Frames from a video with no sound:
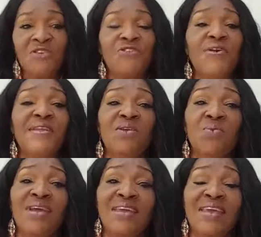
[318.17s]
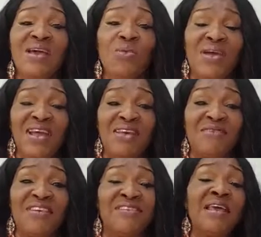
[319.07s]
So anyway, here we
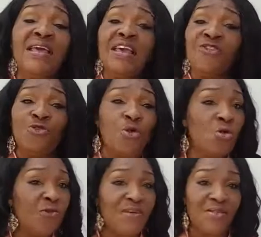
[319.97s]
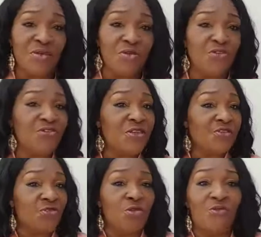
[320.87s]
have it. It's all over the news.
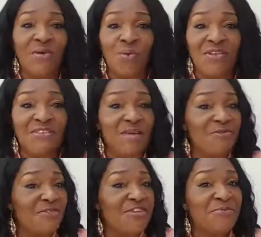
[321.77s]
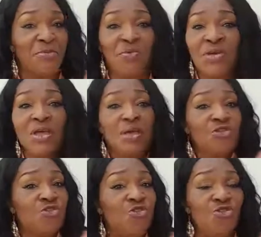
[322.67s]
It's all over WhatsApp, Facebook,
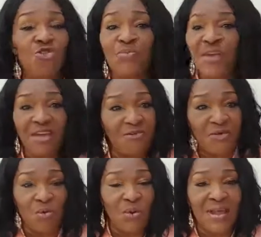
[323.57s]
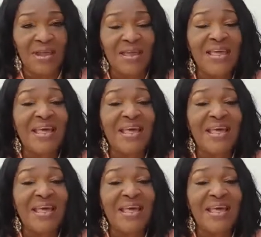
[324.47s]
YouTube, everywhere.